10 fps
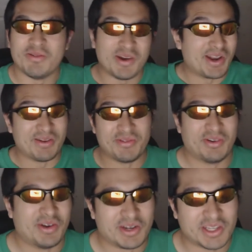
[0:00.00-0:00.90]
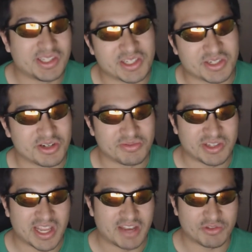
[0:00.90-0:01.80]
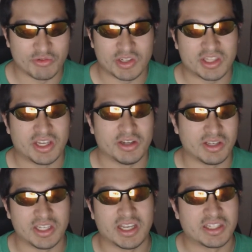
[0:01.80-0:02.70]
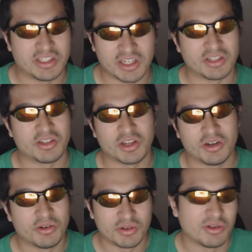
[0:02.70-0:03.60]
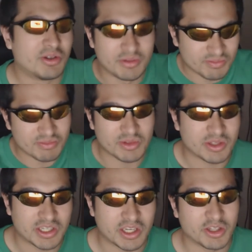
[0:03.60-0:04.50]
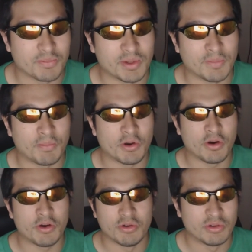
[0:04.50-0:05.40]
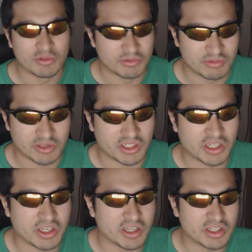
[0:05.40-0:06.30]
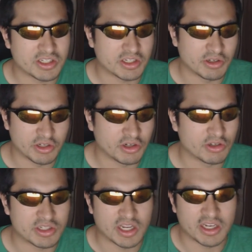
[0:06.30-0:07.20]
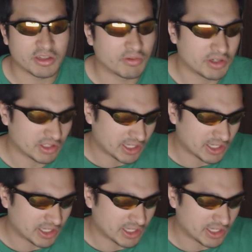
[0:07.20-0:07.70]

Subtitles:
Whatever, he deserved it after what the hell he has done, you know. killing people, kids, adults, anyone